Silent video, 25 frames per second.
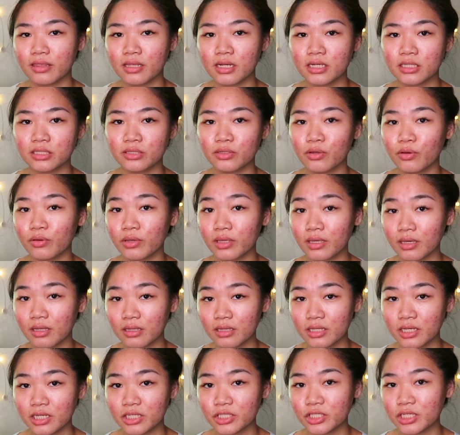there's no
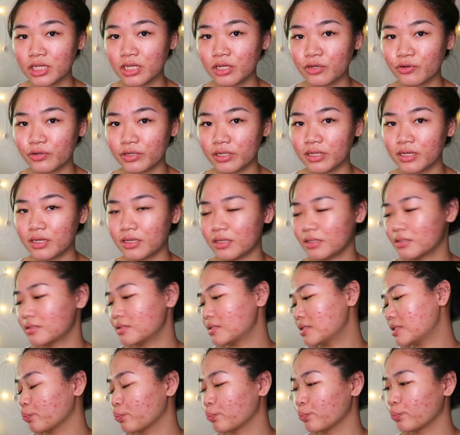English
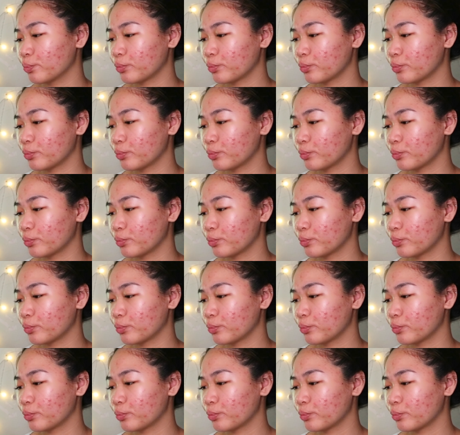ingredients.